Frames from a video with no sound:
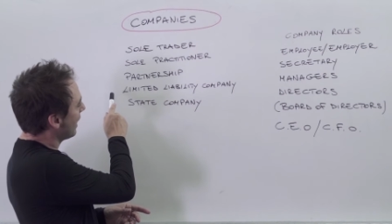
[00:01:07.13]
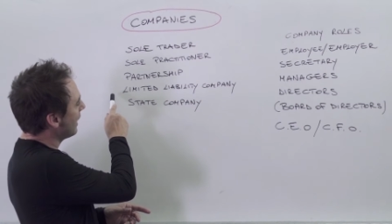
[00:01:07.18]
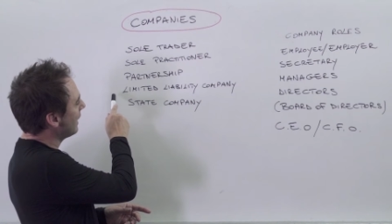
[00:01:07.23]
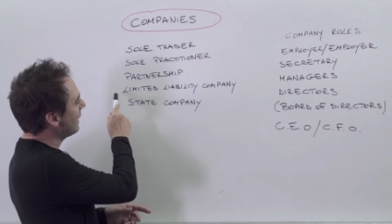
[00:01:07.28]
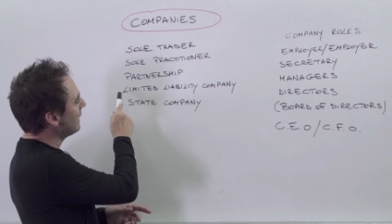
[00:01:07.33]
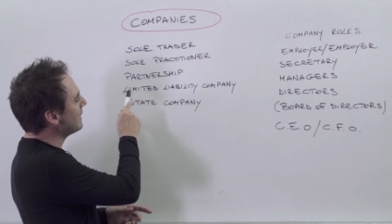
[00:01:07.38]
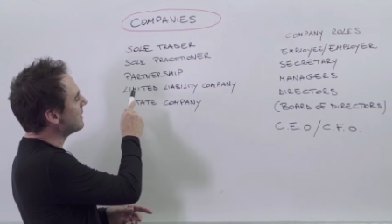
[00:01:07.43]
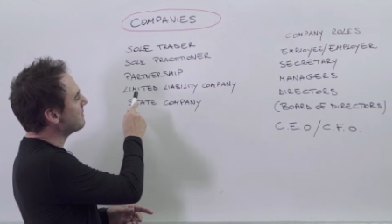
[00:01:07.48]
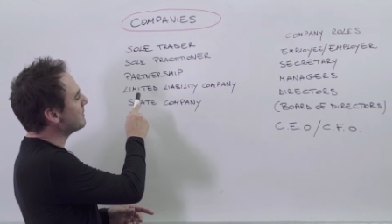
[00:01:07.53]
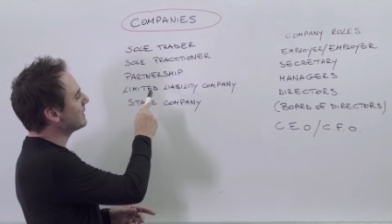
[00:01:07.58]

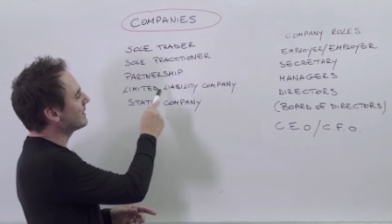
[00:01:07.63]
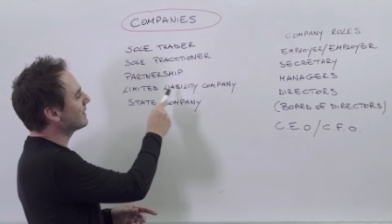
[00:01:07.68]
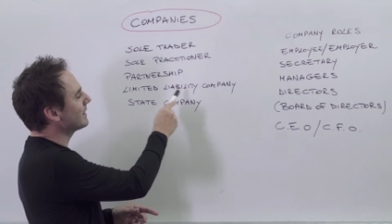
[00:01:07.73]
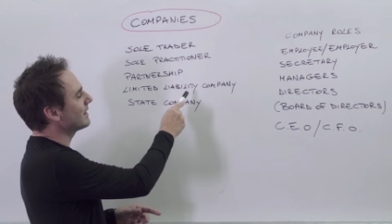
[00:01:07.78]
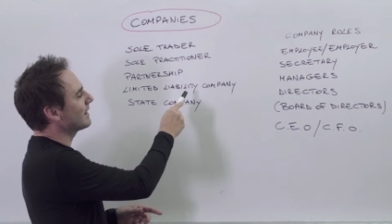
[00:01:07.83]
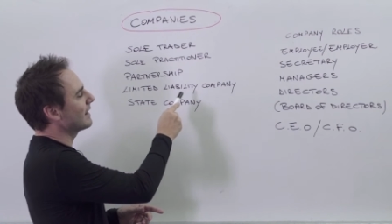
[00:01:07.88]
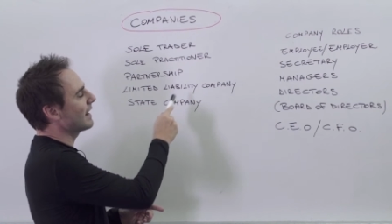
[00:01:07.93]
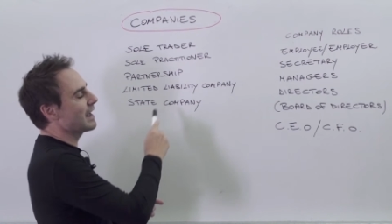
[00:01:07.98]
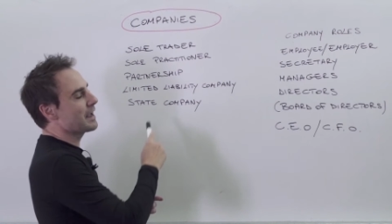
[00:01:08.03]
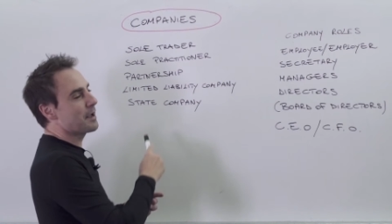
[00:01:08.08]

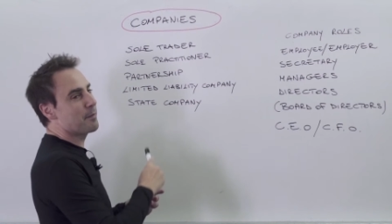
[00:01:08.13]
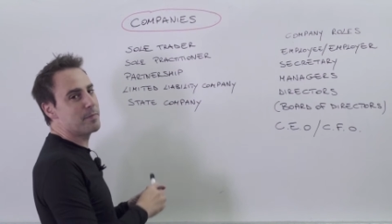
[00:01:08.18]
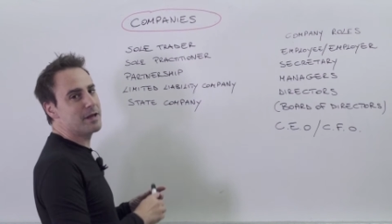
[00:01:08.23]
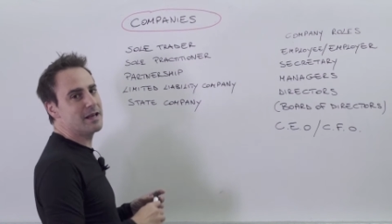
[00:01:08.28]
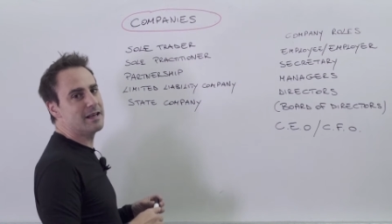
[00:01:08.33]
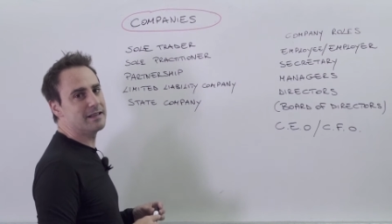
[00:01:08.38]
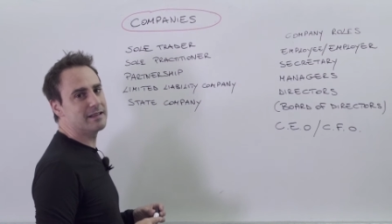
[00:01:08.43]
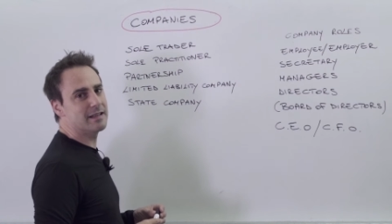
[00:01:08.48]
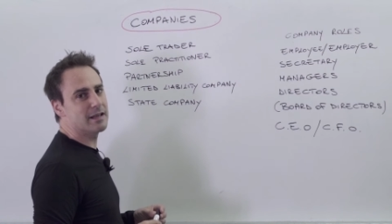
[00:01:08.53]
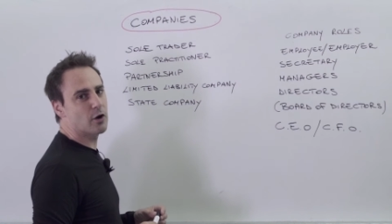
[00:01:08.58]
limited
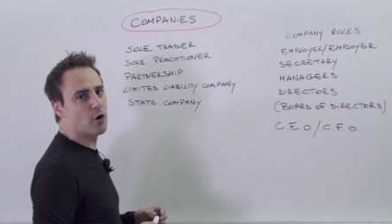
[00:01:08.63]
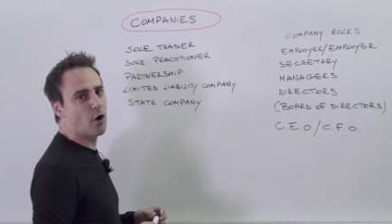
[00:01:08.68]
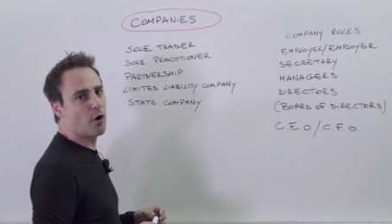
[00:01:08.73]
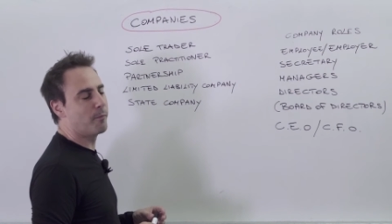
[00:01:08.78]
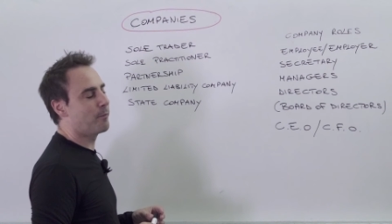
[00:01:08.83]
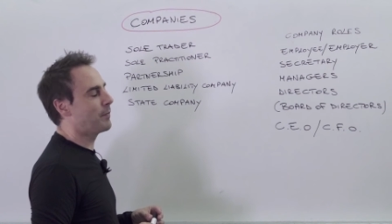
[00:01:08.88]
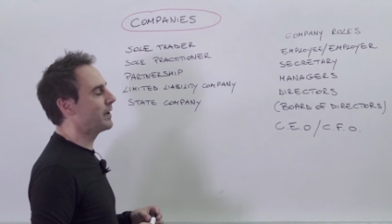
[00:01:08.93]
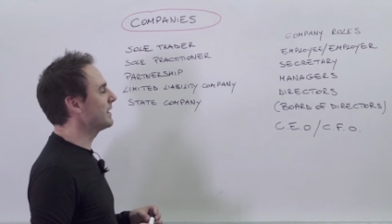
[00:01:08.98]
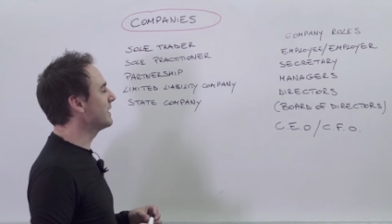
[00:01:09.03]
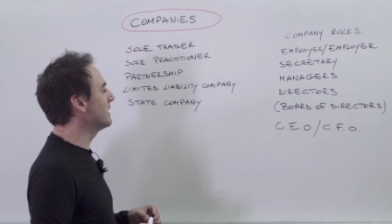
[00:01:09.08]
liability
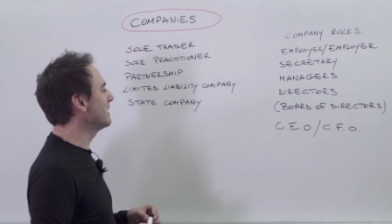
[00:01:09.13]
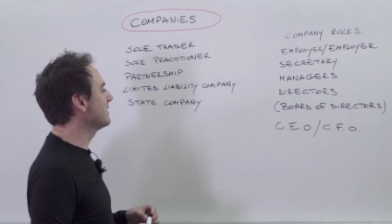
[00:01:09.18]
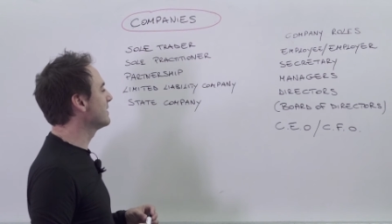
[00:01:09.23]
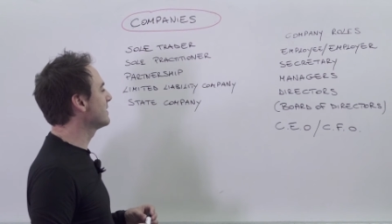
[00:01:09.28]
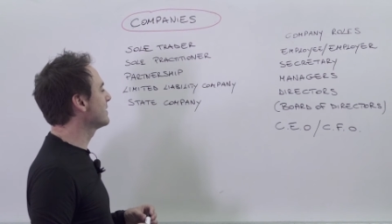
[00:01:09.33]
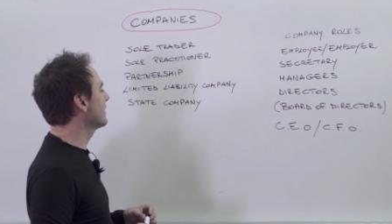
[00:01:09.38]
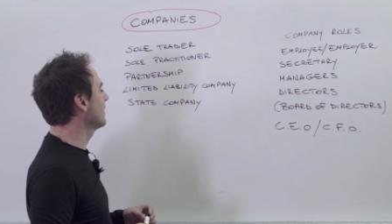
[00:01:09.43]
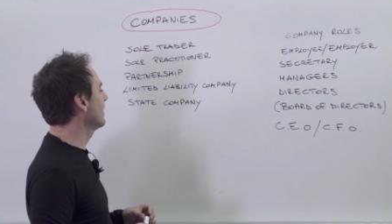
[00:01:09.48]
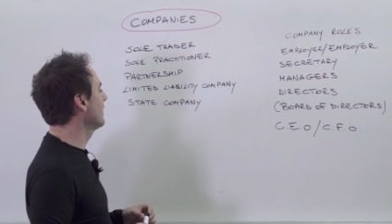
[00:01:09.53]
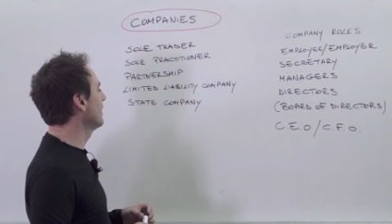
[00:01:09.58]
companies,